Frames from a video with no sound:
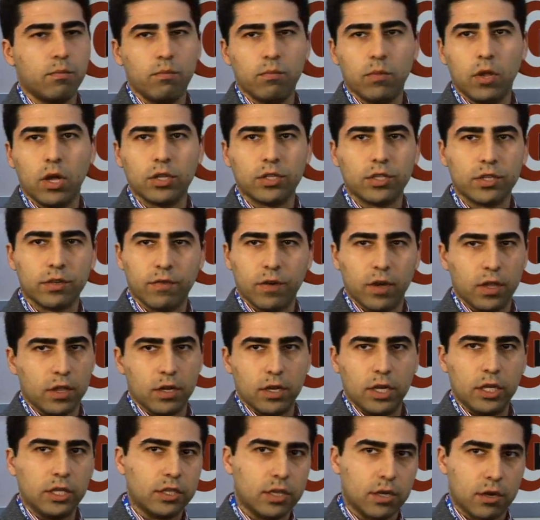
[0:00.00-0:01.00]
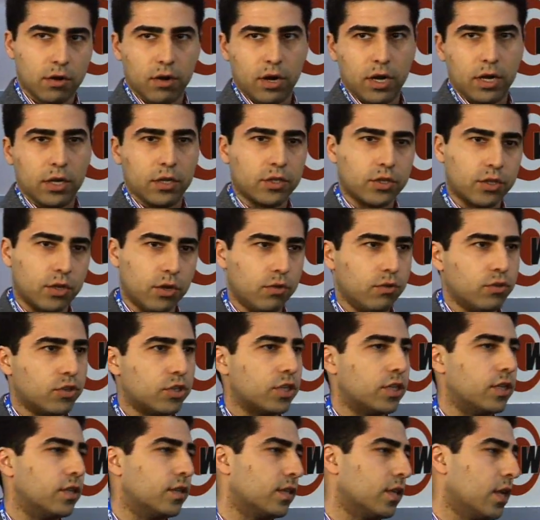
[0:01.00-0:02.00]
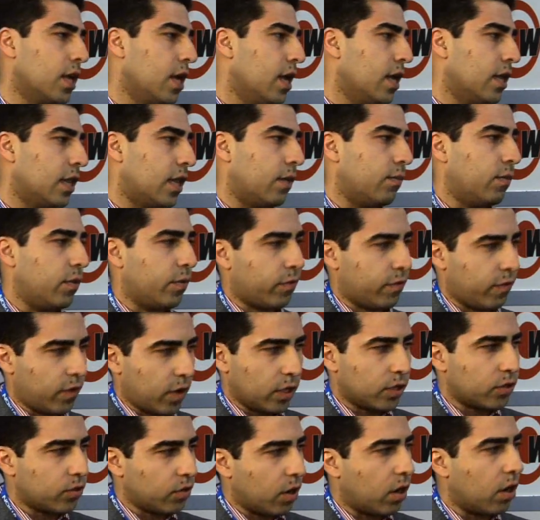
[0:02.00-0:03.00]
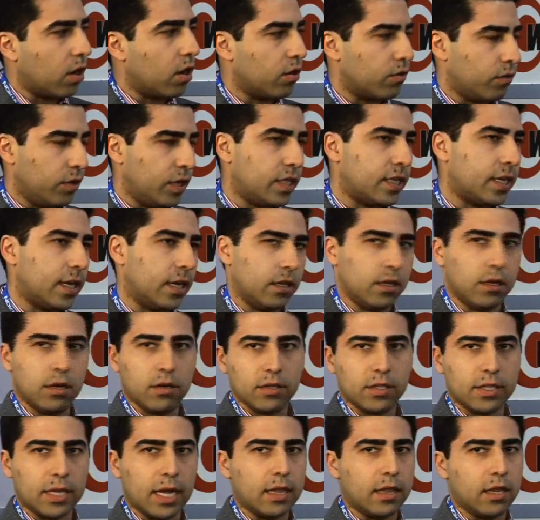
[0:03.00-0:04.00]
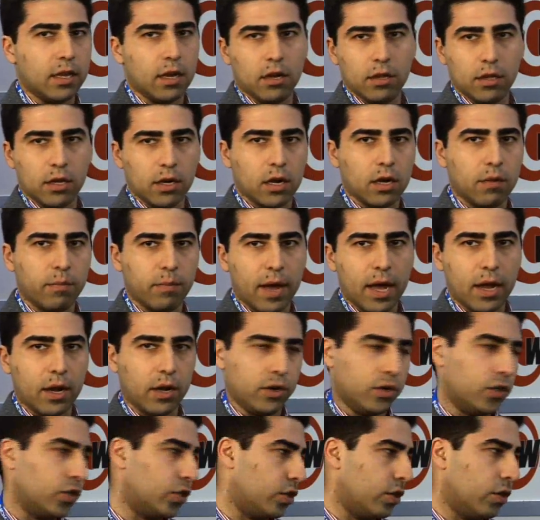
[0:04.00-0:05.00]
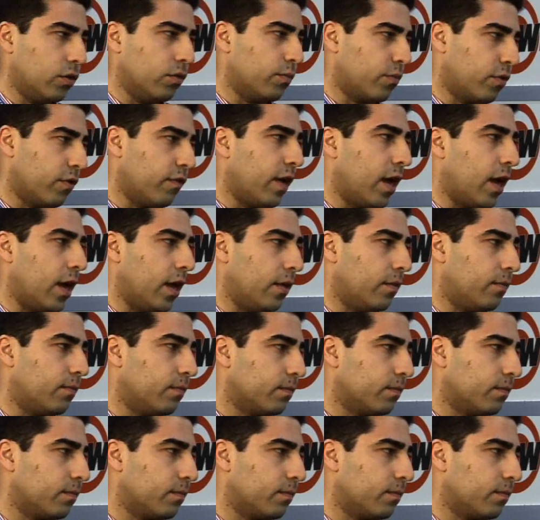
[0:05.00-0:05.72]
lots of other integrated solutions that we provide to our retailers that the other competitors don't provide.